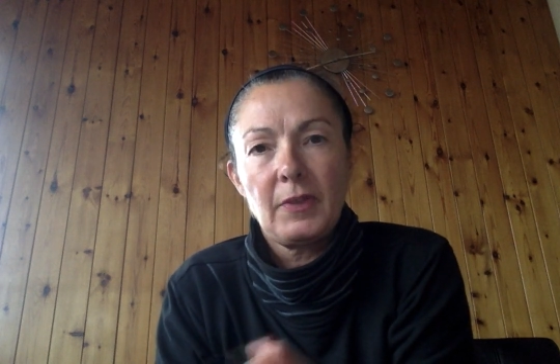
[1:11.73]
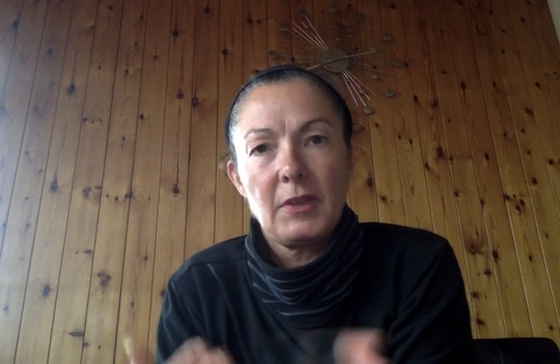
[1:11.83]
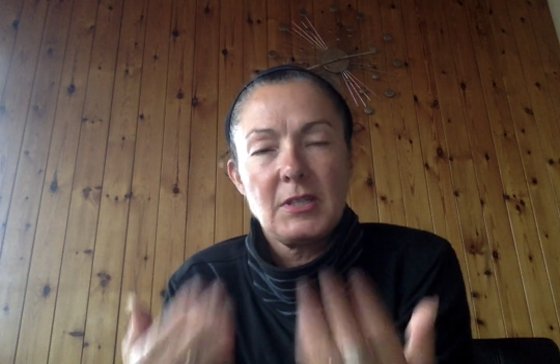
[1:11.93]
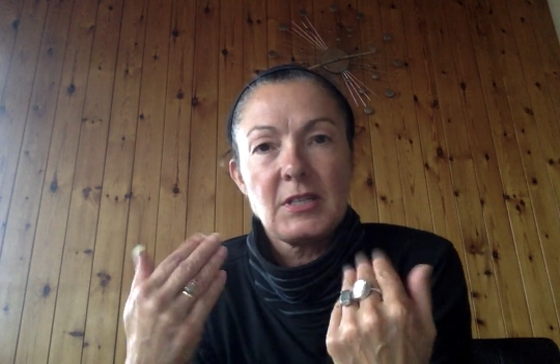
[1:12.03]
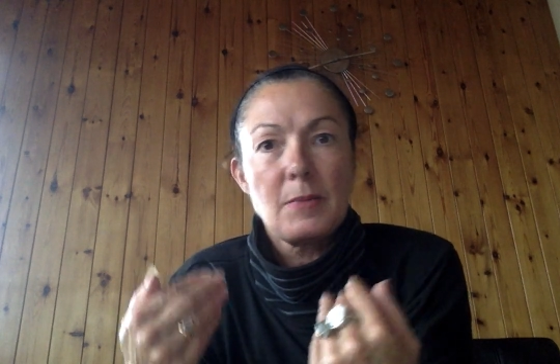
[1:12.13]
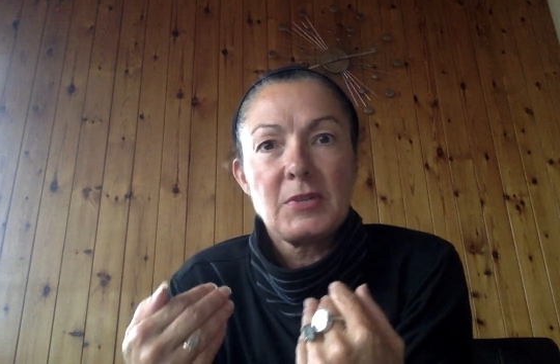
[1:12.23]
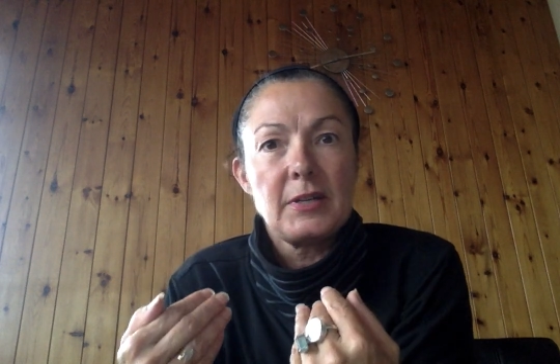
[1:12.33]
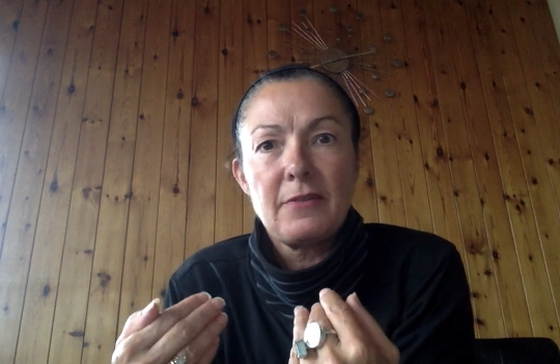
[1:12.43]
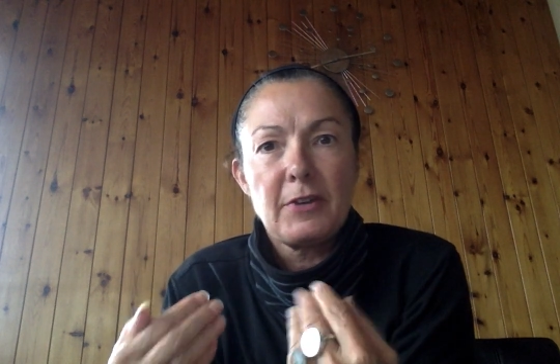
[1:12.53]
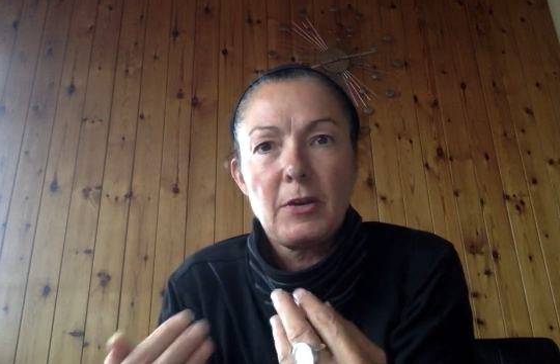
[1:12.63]
the stamps had
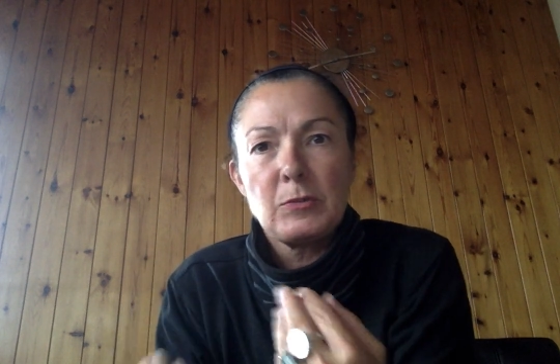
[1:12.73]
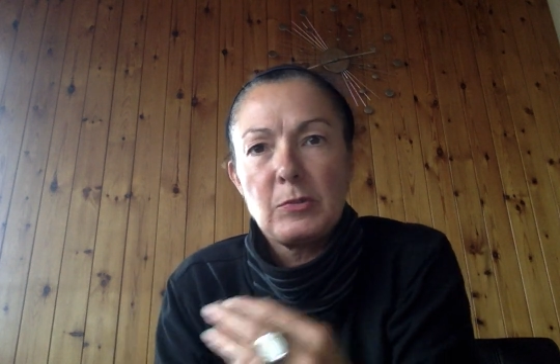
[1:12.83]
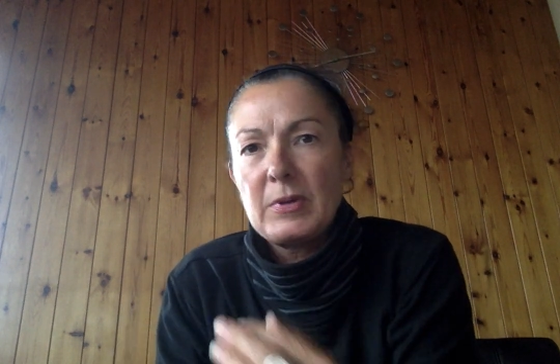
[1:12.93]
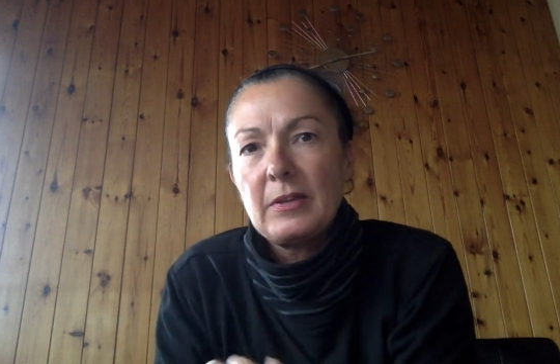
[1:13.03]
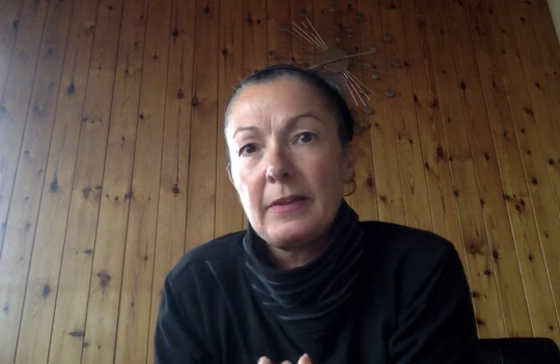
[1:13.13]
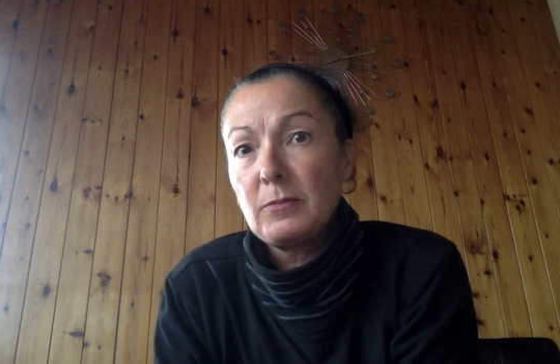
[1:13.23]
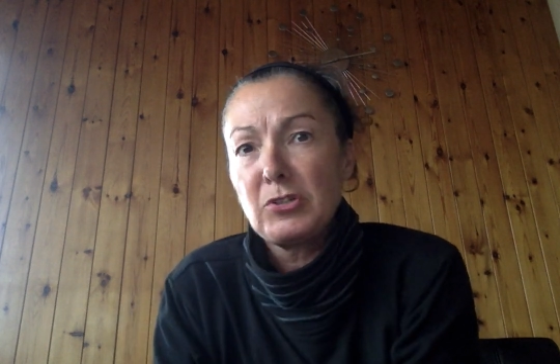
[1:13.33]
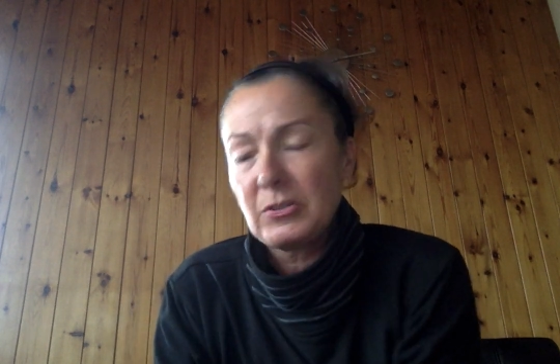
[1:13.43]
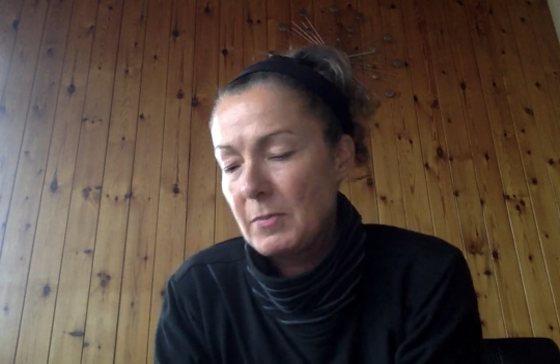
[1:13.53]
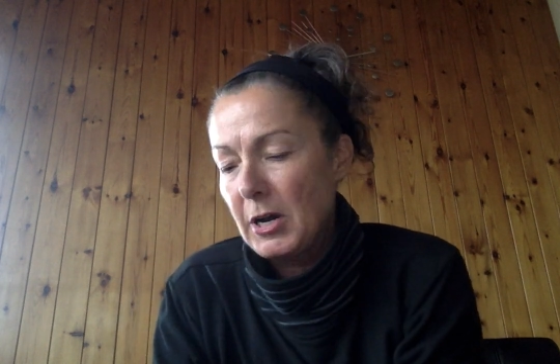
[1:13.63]
never come to me, that they were
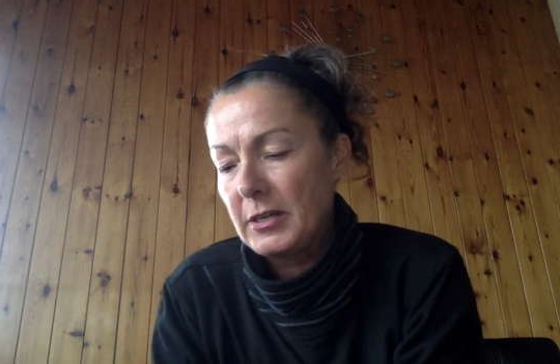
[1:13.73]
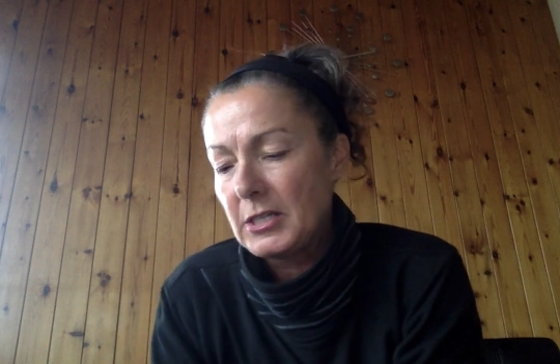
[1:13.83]
just mine.